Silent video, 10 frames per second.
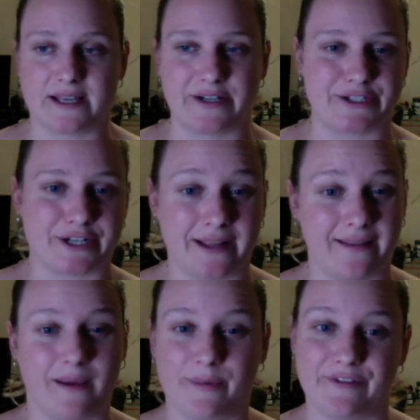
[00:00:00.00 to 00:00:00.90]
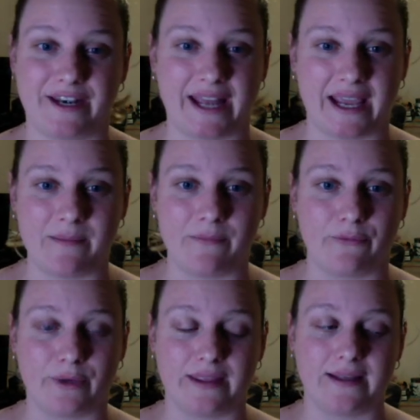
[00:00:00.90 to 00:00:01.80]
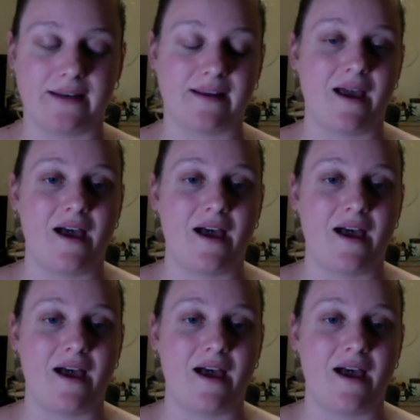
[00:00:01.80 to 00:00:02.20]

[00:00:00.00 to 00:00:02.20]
and I was trying to think up of a name with it